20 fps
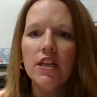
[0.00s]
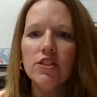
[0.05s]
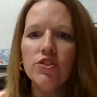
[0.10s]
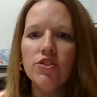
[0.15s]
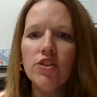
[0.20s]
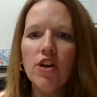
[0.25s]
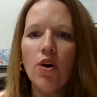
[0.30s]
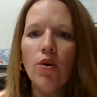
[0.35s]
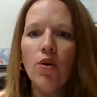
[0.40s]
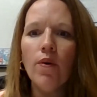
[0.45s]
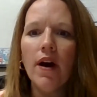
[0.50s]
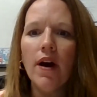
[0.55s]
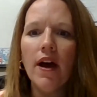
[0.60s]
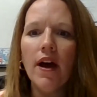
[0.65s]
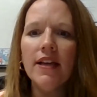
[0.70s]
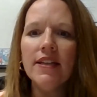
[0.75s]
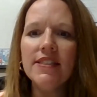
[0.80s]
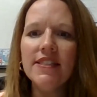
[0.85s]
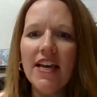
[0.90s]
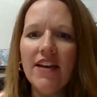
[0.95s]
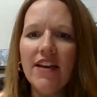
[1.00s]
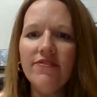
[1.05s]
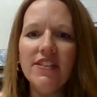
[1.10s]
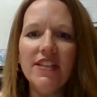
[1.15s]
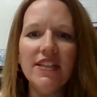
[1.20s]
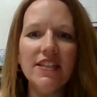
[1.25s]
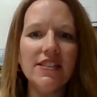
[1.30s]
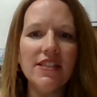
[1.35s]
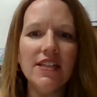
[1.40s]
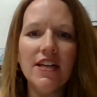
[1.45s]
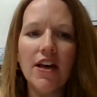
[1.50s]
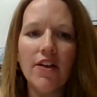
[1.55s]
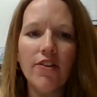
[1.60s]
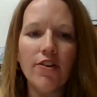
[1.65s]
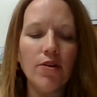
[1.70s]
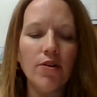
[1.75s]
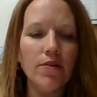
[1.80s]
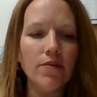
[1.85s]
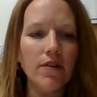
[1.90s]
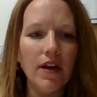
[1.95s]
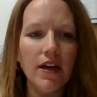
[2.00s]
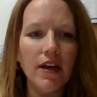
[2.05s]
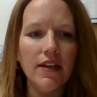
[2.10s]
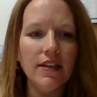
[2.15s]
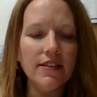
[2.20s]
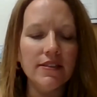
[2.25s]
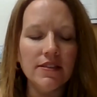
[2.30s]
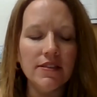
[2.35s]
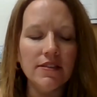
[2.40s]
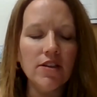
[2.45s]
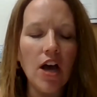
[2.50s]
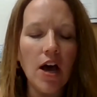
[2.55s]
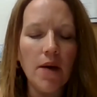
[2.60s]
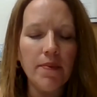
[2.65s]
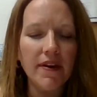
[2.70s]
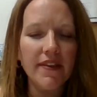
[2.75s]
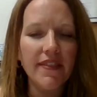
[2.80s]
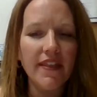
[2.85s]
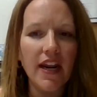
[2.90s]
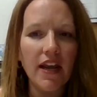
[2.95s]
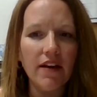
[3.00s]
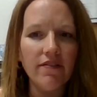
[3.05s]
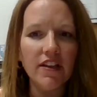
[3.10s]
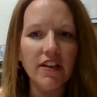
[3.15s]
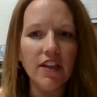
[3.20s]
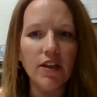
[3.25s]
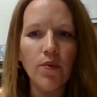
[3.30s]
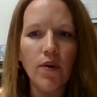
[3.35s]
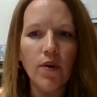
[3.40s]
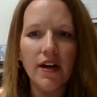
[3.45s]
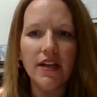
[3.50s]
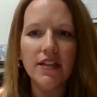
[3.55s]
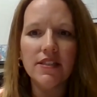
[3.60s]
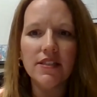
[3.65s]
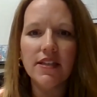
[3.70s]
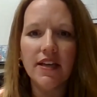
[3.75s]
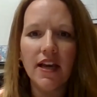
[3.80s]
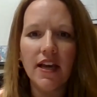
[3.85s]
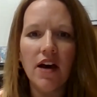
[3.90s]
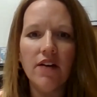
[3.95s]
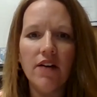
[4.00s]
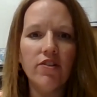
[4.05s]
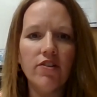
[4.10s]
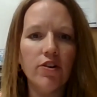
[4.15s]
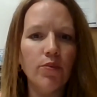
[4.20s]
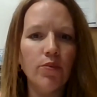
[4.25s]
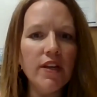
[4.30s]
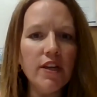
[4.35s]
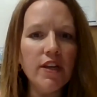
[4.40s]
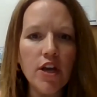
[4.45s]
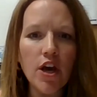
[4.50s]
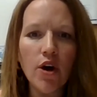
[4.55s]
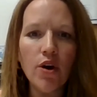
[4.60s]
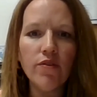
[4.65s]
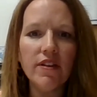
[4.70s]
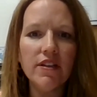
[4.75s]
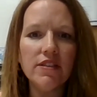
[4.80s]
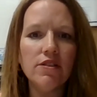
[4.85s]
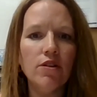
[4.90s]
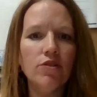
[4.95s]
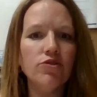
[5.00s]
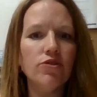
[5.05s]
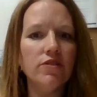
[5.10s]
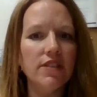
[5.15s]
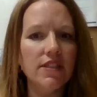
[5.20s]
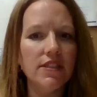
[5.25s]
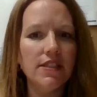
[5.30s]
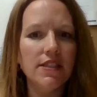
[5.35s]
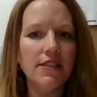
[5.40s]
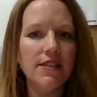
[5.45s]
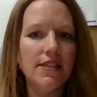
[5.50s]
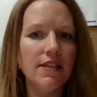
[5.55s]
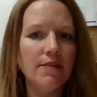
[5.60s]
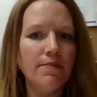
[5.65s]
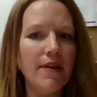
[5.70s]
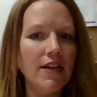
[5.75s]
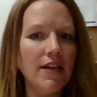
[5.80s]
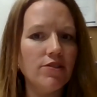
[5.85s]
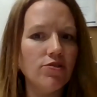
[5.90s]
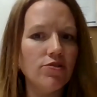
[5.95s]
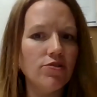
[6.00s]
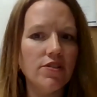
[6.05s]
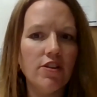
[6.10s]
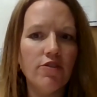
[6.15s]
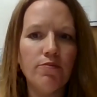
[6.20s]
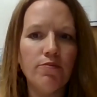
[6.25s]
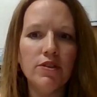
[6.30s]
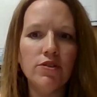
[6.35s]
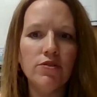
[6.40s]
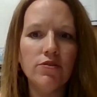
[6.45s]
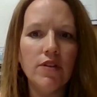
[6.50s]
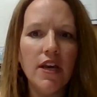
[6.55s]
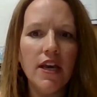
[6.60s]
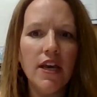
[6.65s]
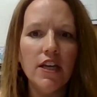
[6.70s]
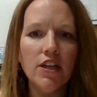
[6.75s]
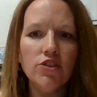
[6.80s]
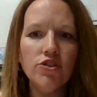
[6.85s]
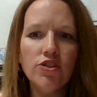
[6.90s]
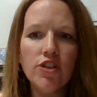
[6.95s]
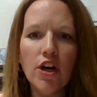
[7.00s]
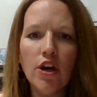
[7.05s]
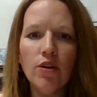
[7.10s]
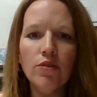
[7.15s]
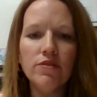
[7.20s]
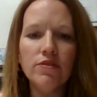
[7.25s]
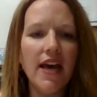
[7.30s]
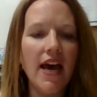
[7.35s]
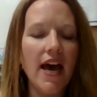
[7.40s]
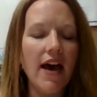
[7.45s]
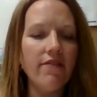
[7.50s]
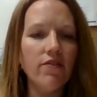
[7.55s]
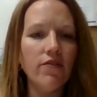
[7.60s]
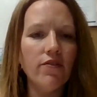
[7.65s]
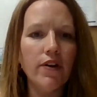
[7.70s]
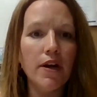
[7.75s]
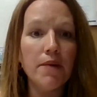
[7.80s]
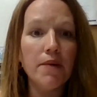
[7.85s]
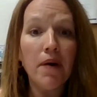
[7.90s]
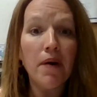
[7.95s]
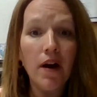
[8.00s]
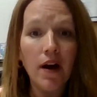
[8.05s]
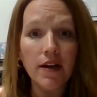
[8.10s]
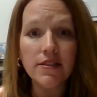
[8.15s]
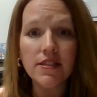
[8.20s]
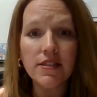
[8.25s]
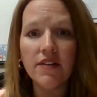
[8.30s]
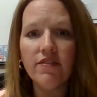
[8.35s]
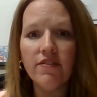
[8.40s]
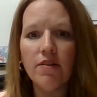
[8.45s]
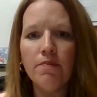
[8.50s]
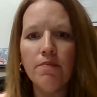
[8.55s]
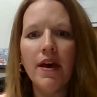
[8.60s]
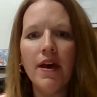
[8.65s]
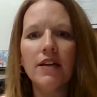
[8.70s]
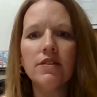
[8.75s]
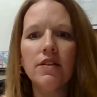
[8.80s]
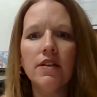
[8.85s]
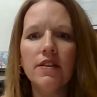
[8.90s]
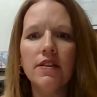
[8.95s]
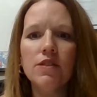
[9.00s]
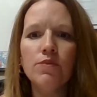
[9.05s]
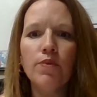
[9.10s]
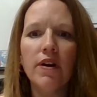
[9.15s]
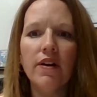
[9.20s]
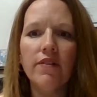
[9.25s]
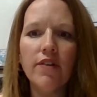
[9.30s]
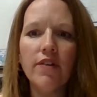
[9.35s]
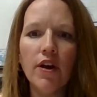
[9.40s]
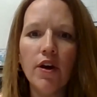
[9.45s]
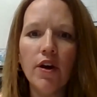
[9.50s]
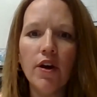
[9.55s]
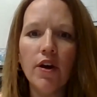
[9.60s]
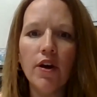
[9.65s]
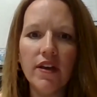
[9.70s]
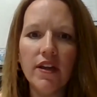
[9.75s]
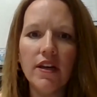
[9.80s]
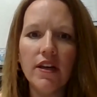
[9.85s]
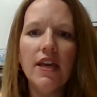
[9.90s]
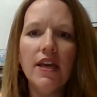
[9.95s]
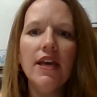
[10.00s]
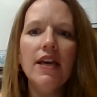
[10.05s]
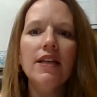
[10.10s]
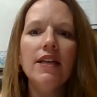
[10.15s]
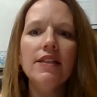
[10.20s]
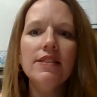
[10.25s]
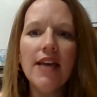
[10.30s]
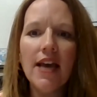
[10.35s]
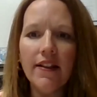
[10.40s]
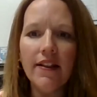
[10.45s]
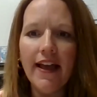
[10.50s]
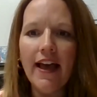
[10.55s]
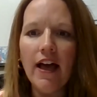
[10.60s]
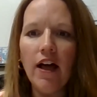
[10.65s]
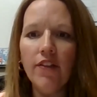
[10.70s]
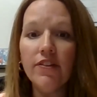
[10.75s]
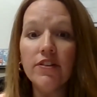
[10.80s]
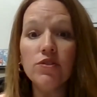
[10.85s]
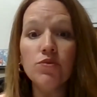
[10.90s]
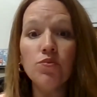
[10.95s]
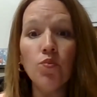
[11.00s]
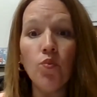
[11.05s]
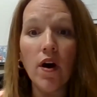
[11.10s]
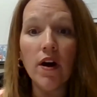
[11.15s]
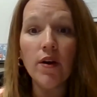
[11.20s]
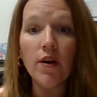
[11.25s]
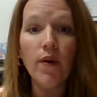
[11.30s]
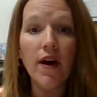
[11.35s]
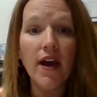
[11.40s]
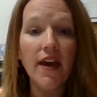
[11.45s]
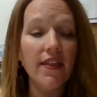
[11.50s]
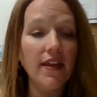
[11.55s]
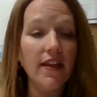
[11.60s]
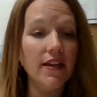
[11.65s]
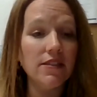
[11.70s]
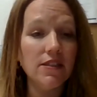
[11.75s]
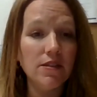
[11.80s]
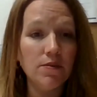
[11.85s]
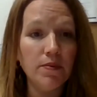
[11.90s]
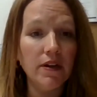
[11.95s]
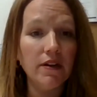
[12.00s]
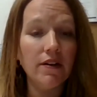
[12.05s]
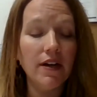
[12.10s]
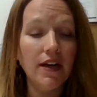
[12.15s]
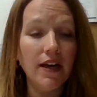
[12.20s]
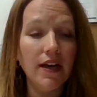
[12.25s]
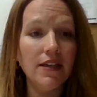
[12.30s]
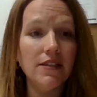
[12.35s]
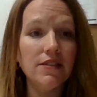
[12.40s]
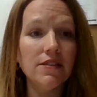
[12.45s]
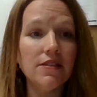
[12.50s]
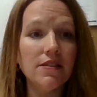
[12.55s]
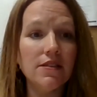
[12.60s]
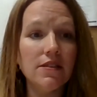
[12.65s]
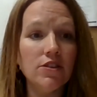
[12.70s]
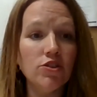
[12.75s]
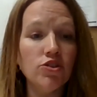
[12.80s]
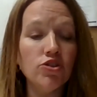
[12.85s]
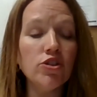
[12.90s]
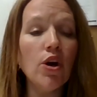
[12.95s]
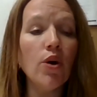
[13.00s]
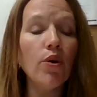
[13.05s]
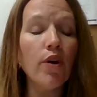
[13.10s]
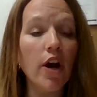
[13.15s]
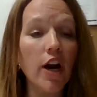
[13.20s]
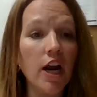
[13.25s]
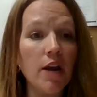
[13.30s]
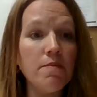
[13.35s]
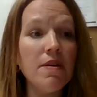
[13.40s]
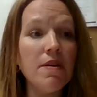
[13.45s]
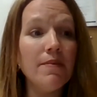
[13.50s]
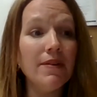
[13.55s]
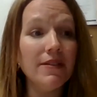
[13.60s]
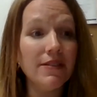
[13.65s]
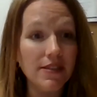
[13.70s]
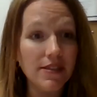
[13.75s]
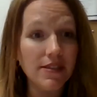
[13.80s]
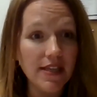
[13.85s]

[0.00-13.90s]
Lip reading: So safety is another topic that I really want us to cover. We know that social distancing measures have been shown to have a very positive impact on the spread of COVID. Telehealth is one way that Inspira has shown our commitment to